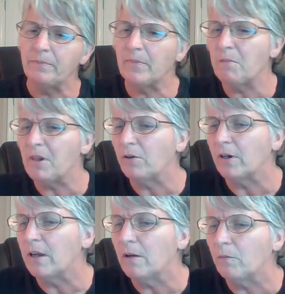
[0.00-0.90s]
Let me look
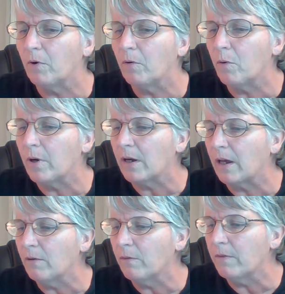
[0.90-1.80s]
again real quick. I
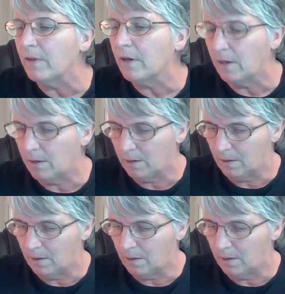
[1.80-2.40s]
don't think